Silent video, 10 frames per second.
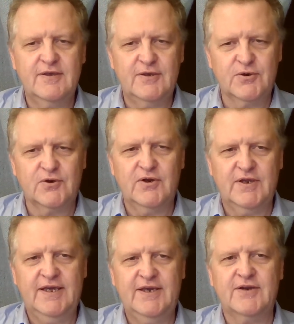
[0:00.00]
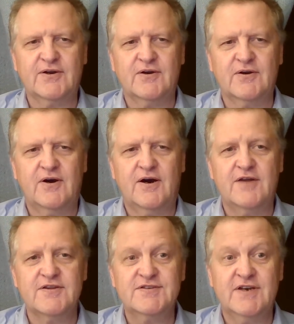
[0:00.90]
you're going to hear
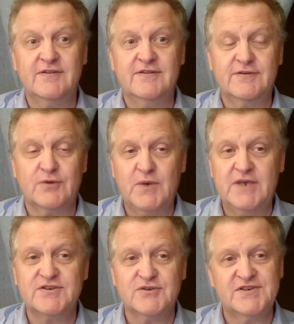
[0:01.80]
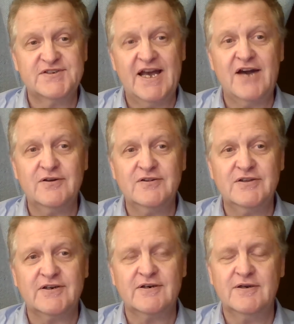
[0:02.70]
all of a sudden the Norwegian is going to sound
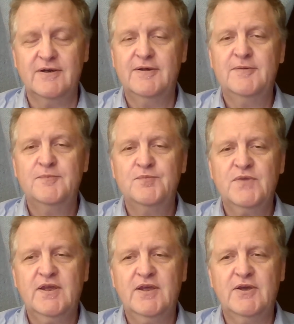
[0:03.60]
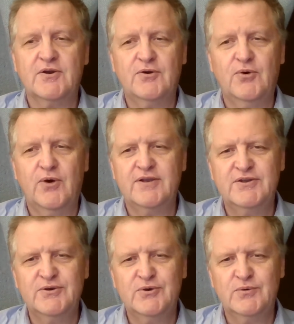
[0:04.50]
clear. You're going
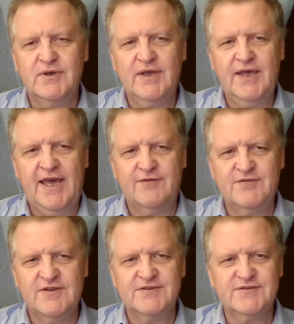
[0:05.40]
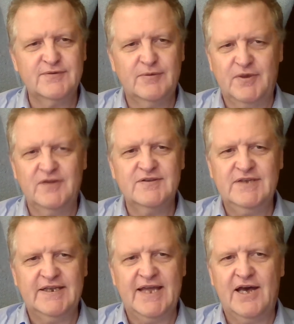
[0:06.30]
to have this
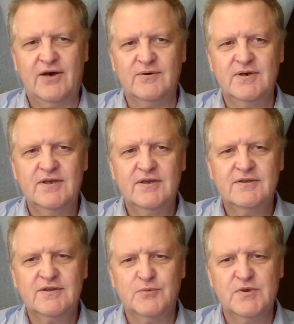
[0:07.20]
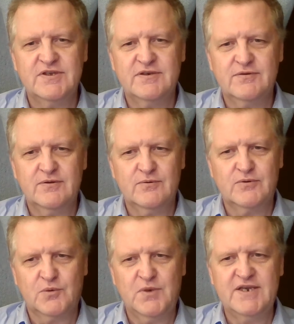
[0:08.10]
ability now to, when the
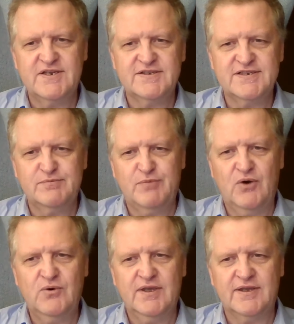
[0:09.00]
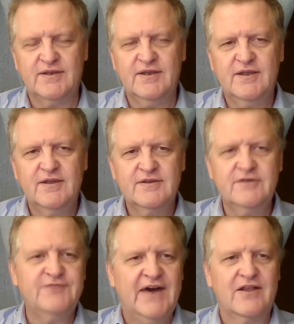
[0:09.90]
Norwegian is spoken,
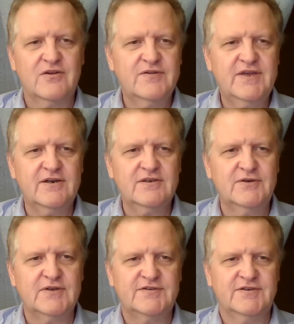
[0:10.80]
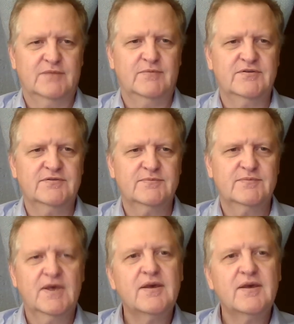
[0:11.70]
to follow the ear tuning syllables